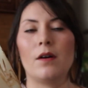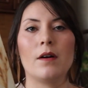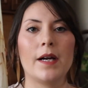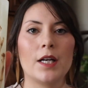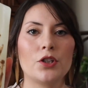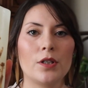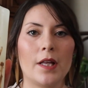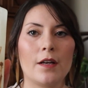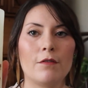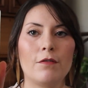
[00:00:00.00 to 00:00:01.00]
are actually
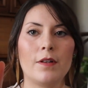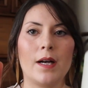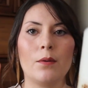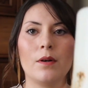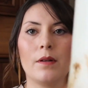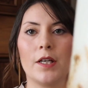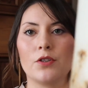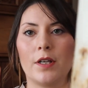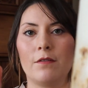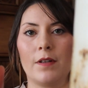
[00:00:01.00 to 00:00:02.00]
like flower, like
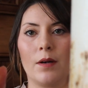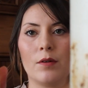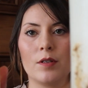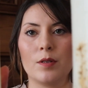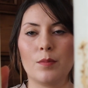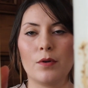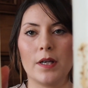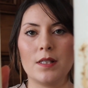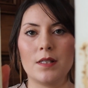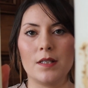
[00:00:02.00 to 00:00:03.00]
dried flowers pressed